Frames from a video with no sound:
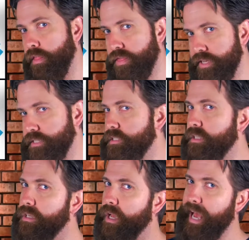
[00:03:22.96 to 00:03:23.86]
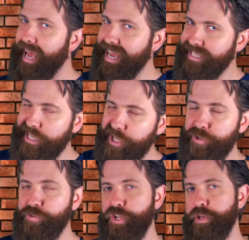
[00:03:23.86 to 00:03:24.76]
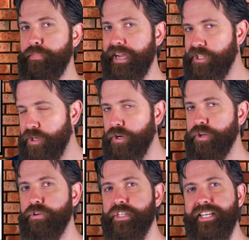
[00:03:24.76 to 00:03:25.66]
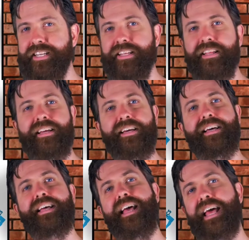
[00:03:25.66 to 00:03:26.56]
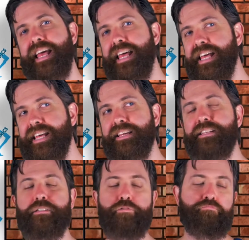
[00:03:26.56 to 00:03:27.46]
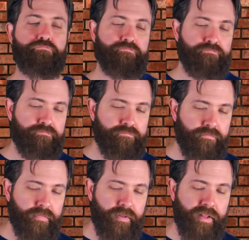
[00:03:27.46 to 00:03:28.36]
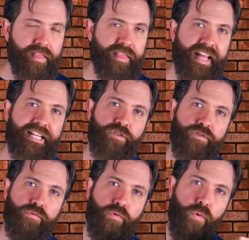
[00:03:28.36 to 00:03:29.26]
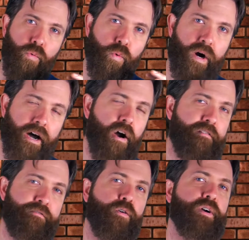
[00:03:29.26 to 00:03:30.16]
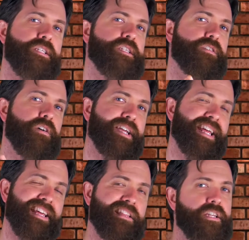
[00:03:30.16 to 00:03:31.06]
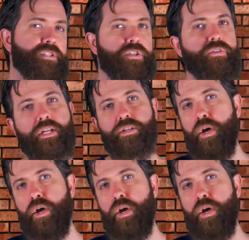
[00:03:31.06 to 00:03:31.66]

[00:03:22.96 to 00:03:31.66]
This has a huge impact on your data, and that's what our focus is on in this unit.